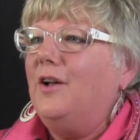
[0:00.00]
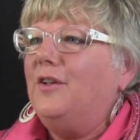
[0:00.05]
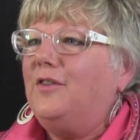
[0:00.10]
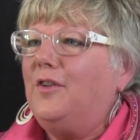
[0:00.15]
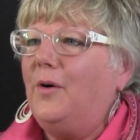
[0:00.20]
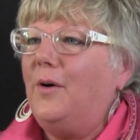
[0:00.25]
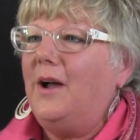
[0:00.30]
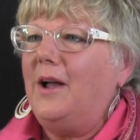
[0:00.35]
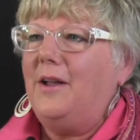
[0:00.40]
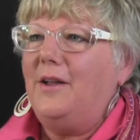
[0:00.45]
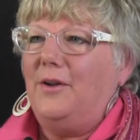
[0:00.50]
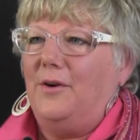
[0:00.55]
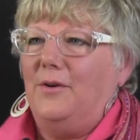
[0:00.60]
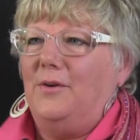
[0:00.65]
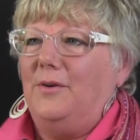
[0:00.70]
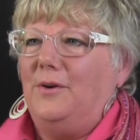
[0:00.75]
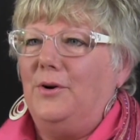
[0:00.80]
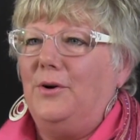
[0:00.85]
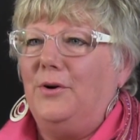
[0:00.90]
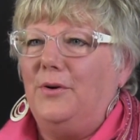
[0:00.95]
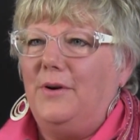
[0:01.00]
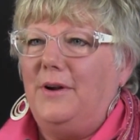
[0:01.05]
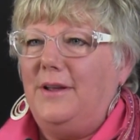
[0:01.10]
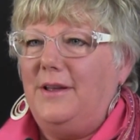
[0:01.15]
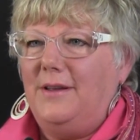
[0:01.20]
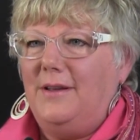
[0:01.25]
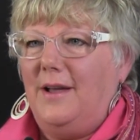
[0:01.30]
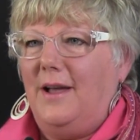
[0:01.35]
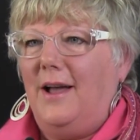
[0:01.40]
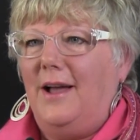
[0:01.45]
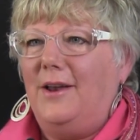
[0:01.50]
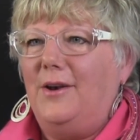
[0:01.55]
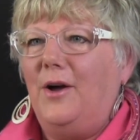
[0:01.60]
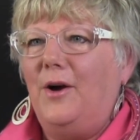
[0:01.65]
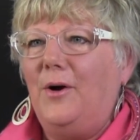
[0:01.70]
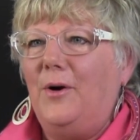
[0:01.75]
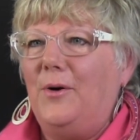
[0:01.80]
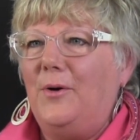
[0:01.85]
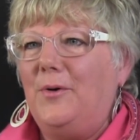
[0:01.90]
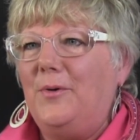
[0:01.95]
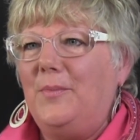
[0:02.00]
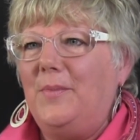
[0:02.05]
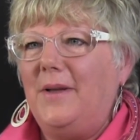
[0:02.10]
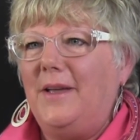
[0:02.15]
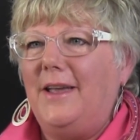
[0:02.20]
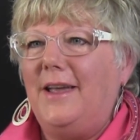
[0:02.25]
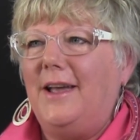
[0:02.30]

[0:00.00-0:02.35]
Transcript: So I hurry on home,